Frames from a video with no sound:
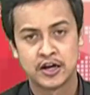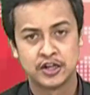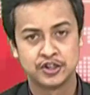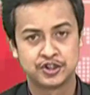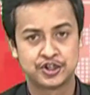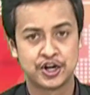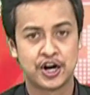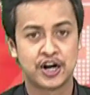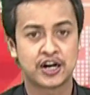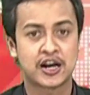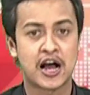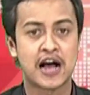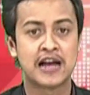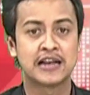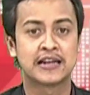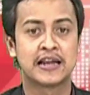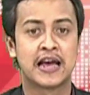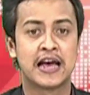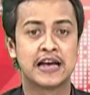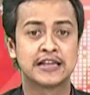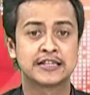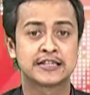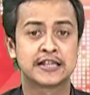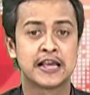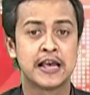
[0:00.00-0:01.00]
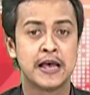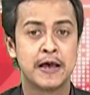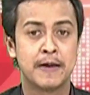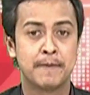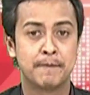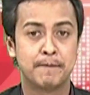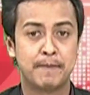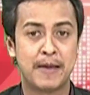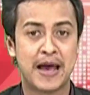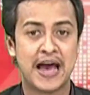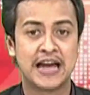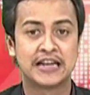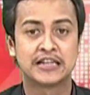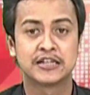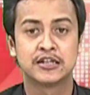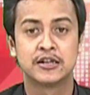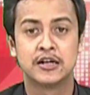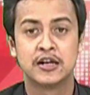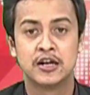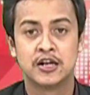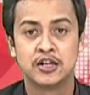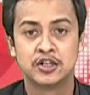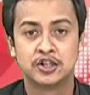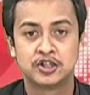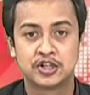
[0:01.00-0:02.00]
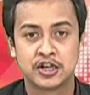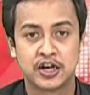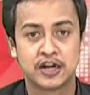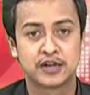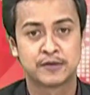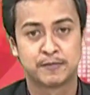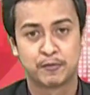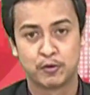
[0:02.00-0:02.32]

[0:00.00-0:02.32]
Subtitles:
Jharkhand has banned Chhath